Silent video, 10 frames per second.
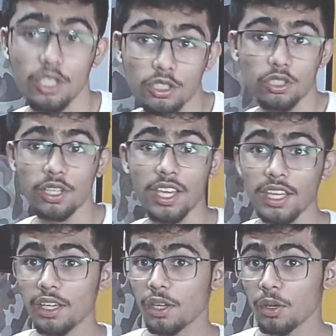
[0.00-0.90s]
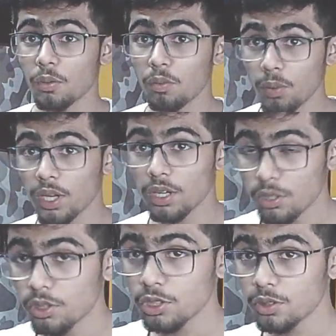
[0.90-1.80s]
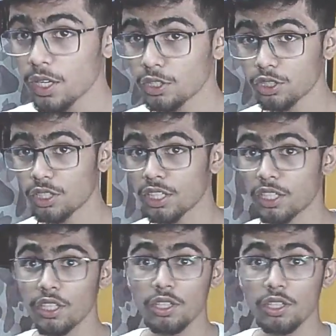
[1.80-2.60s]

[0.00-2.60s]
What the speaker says: Today, we are going to actually